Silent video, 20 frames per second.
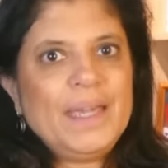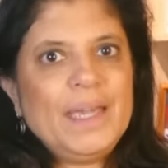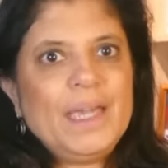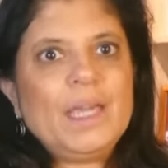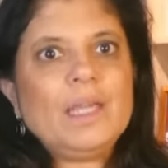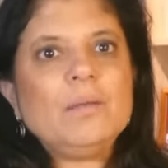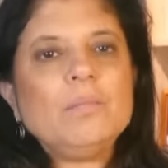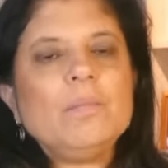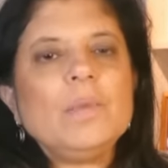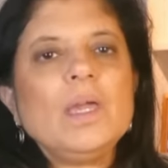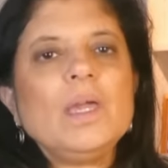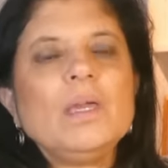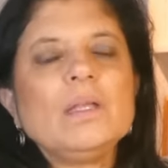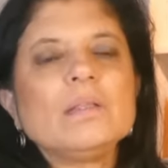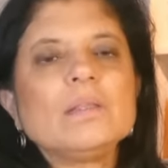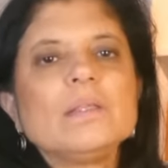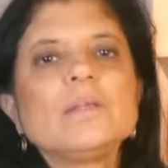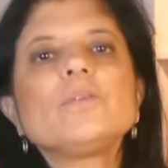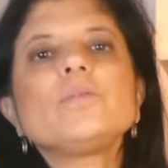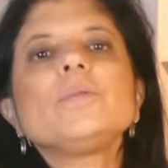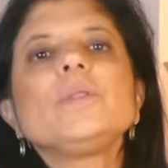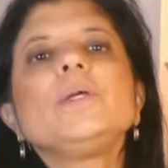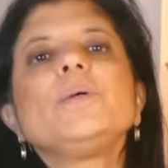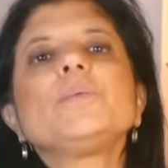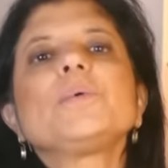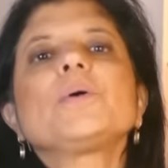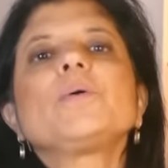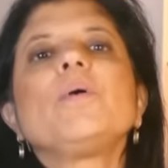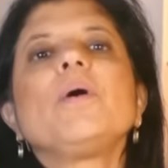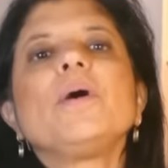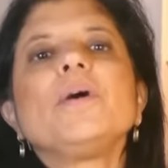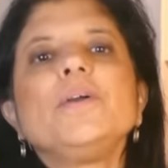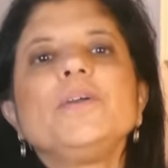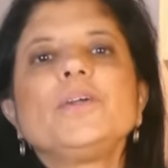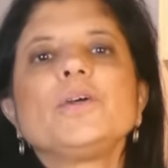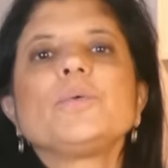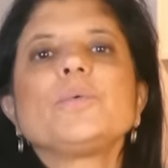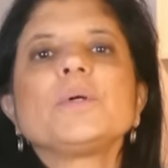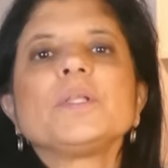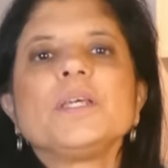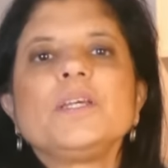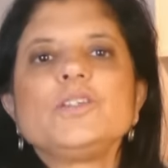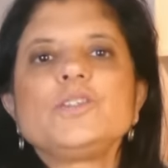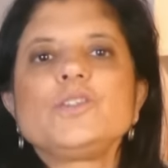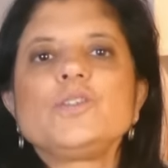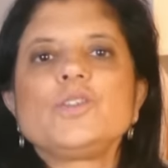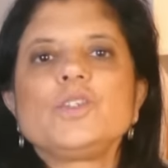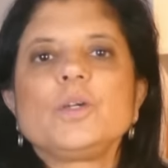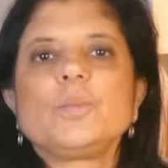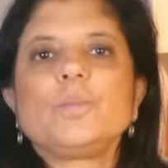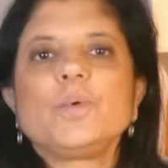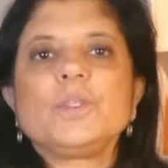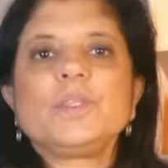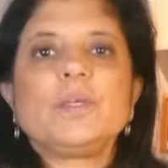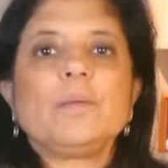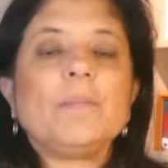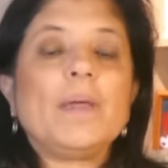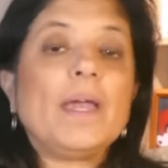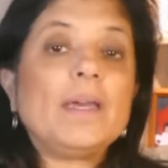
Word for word: It may literally require your relationship with them